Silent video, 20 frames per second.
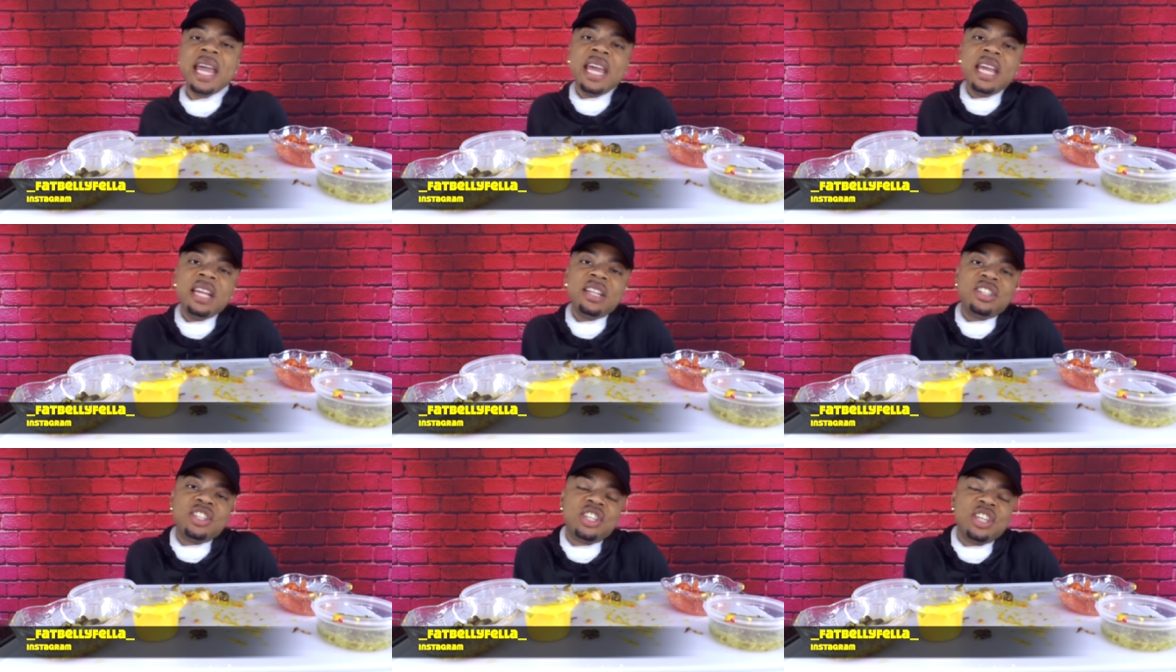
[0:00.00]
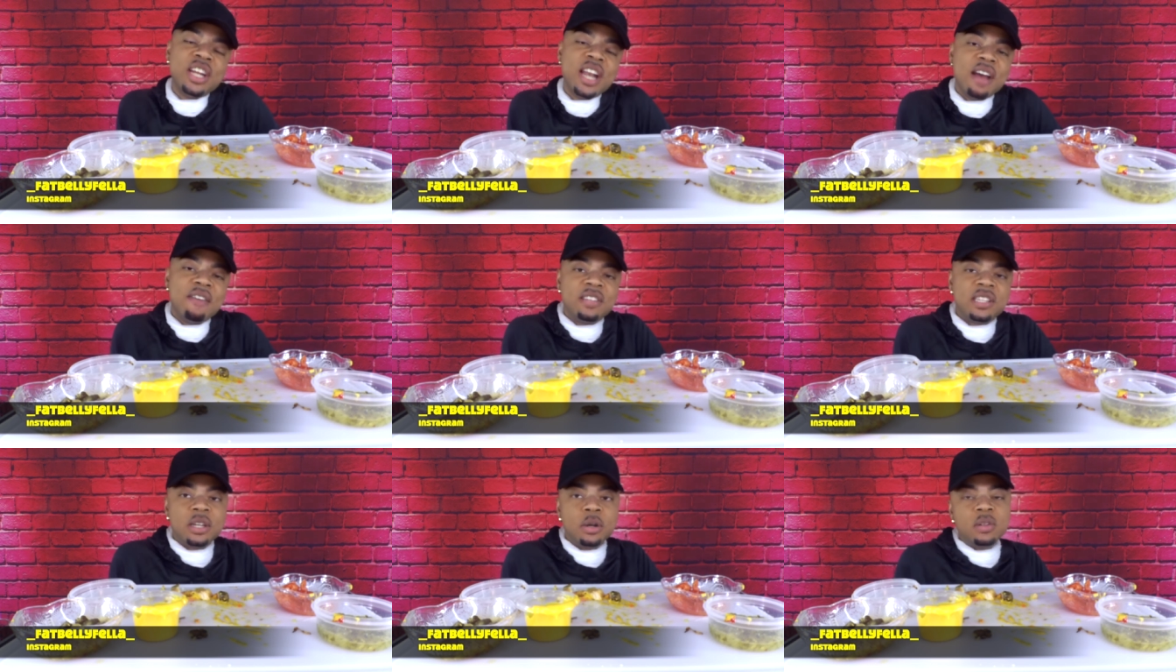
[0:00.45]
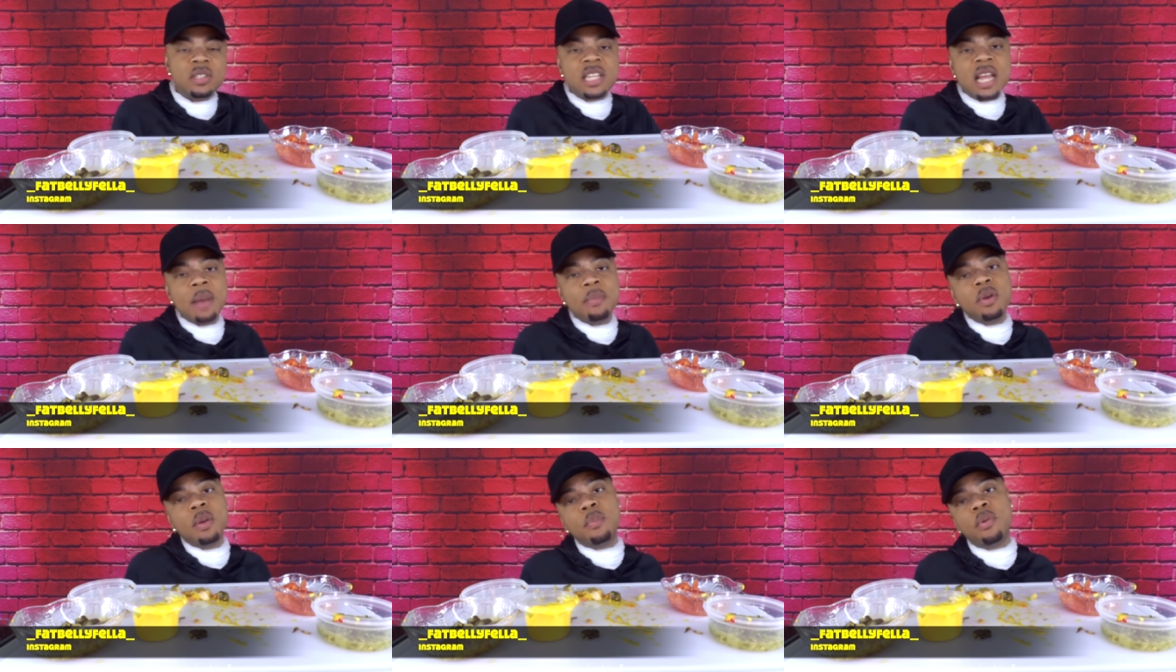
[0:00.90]
each and every single
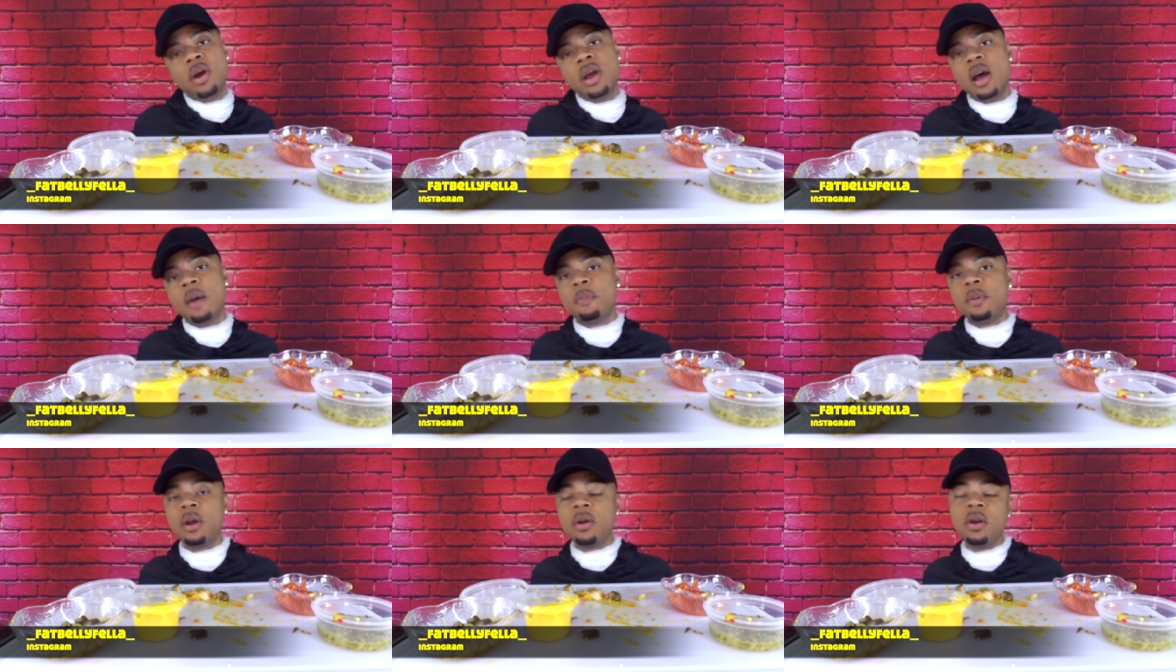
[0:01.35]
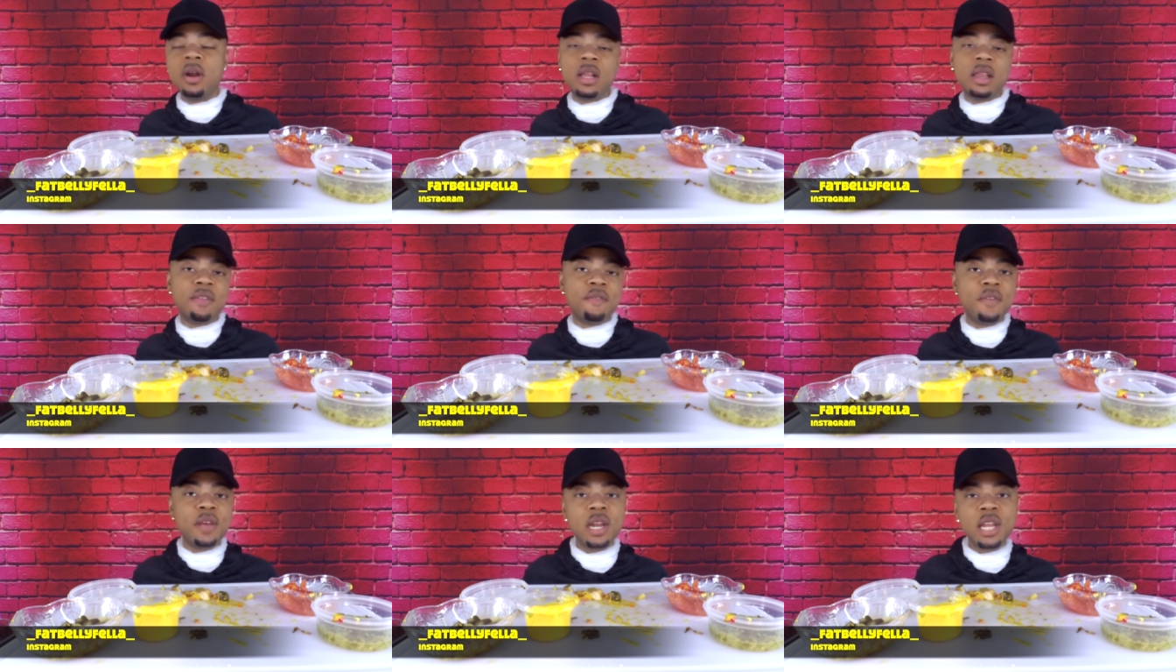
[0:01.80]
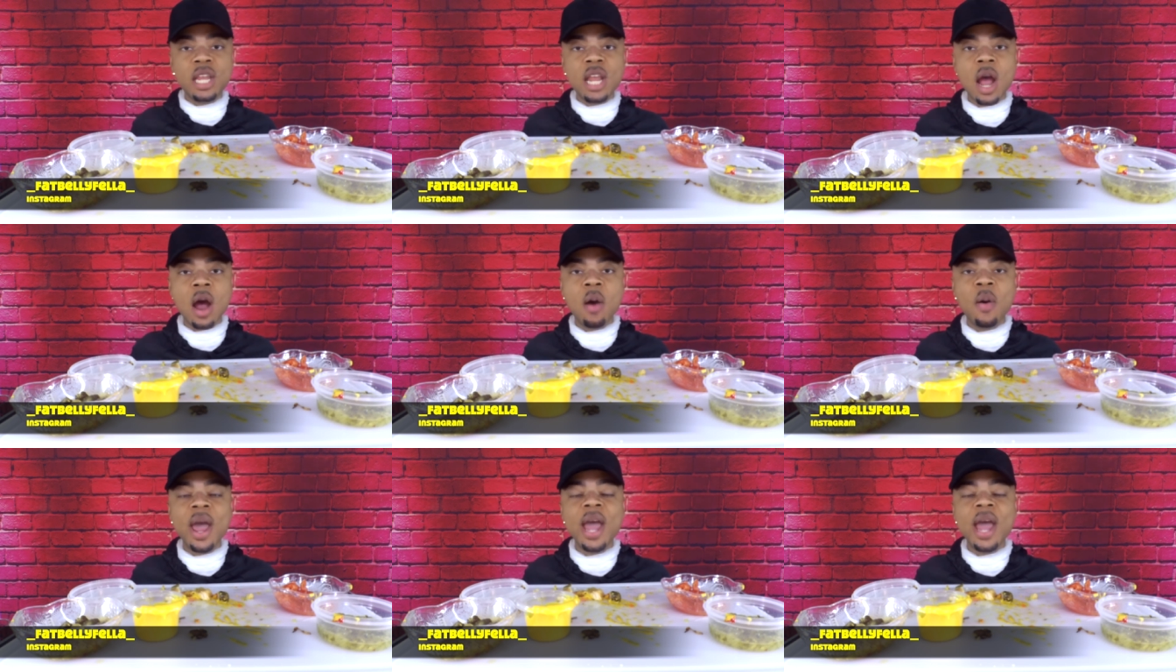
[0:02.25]
time your boy uploads another video.